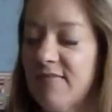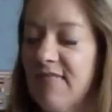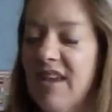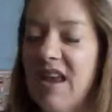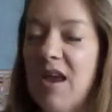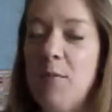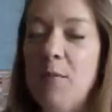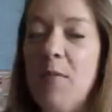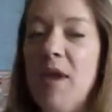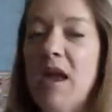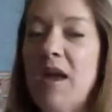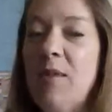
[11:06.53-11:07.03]

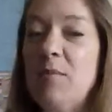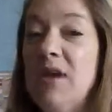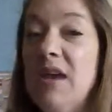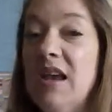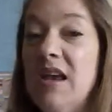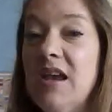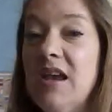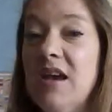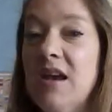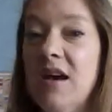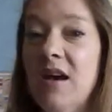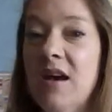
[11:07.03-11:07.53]

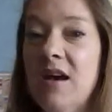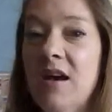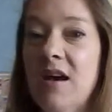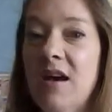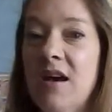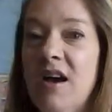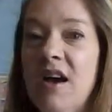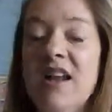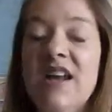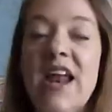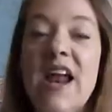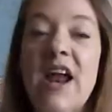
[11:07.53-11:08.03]

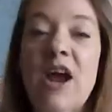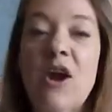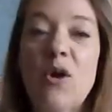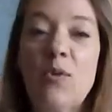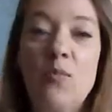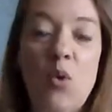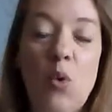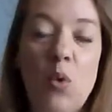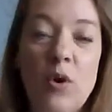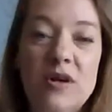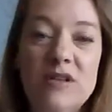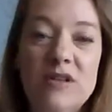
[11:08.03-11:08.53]
an
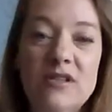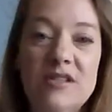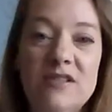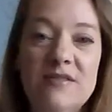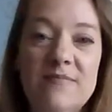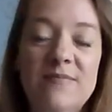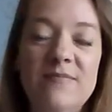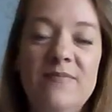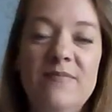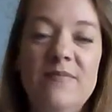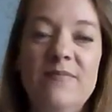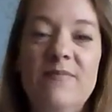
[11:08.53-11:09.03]
airport.
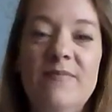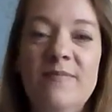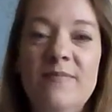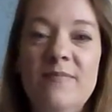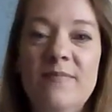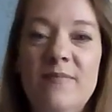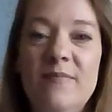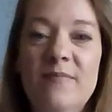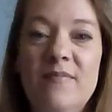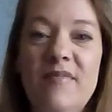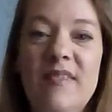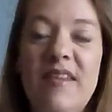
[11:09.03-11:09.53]

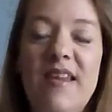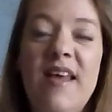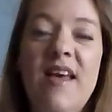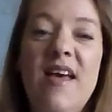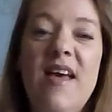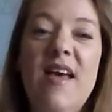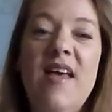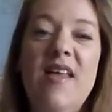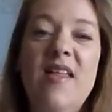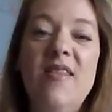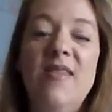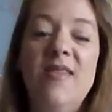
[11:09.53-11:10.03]

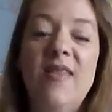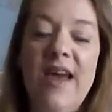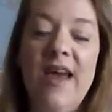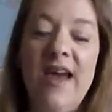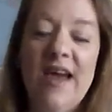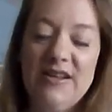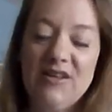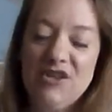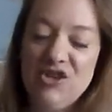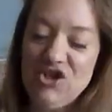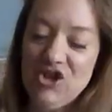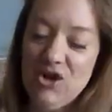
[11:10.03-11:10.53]

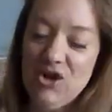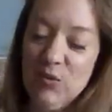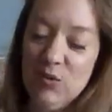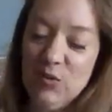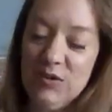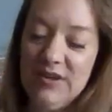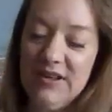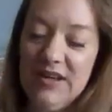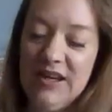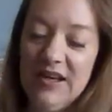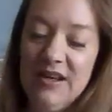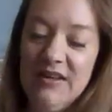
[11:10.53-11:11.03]
That
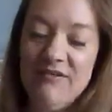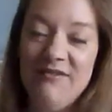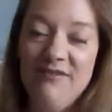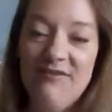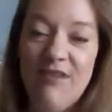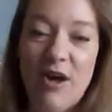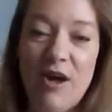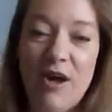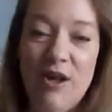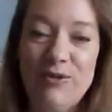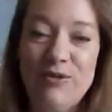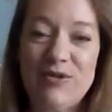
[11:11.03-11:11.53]
generally
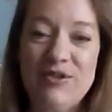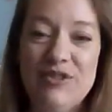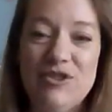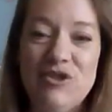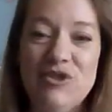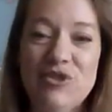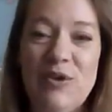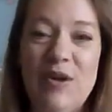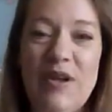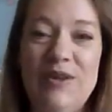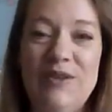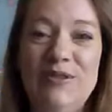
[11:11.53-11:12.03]
follows the
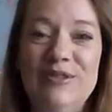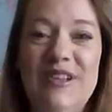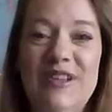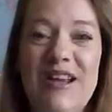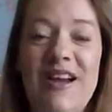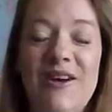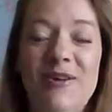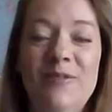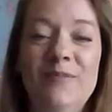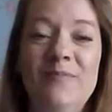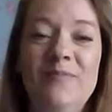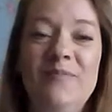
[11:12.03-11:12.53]
trail
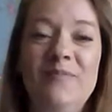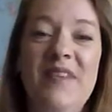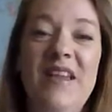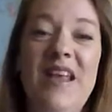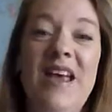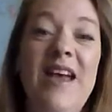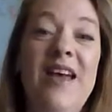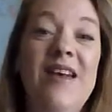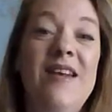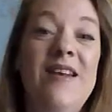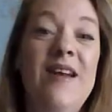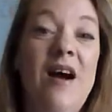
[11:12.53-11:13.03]
down.
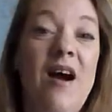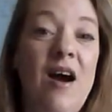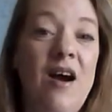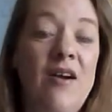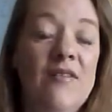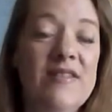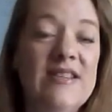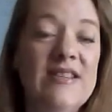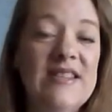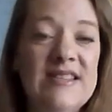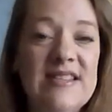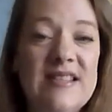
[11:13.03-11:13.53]
And
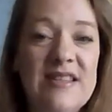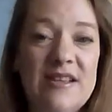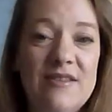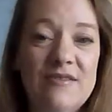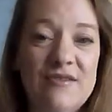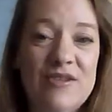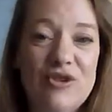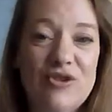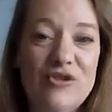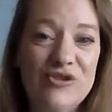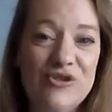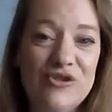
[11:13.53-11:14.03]
obviously, if
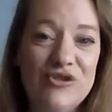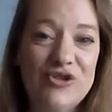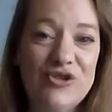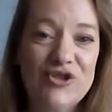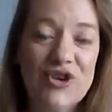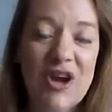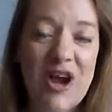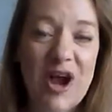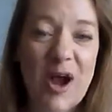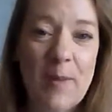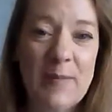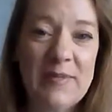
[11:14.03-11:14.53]
you use your
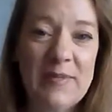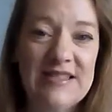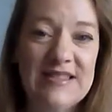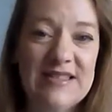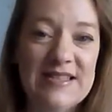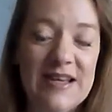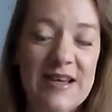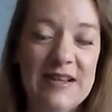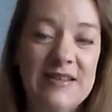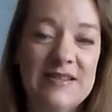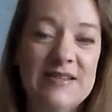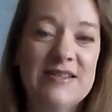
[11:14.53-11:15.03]
common
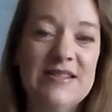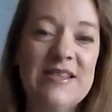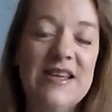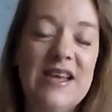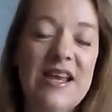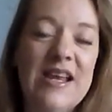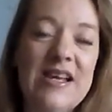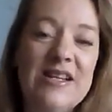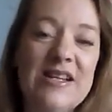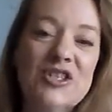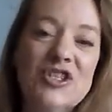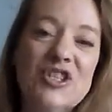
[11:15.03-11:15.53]
sense,
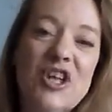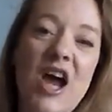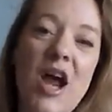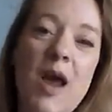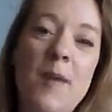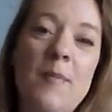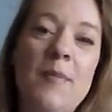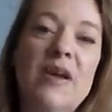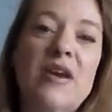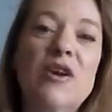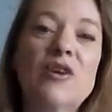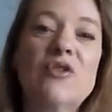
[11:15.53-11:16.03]
each
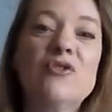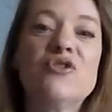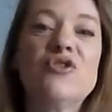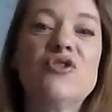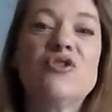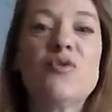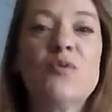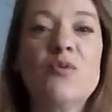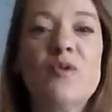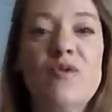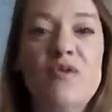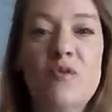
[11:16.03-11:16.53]
time it goes
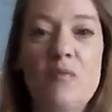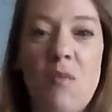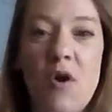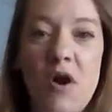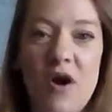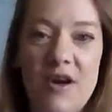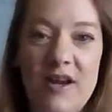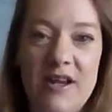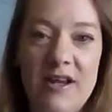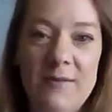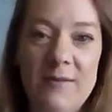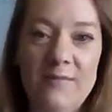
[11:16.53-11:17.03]
through the
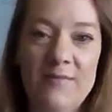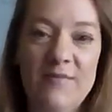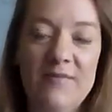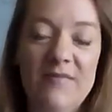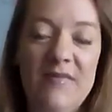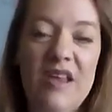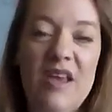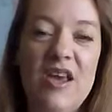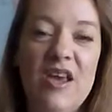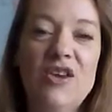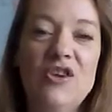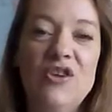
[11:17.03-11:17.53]
market,
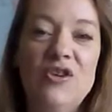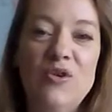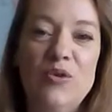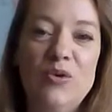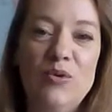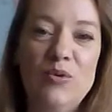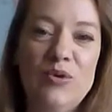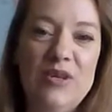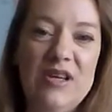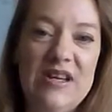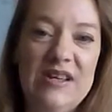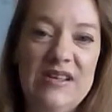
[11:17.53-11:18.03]

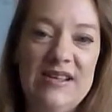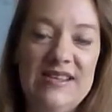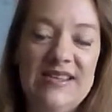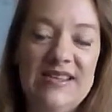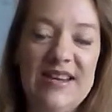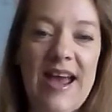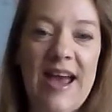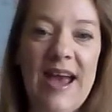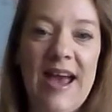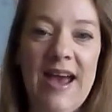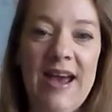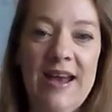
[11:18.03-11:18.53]
you need to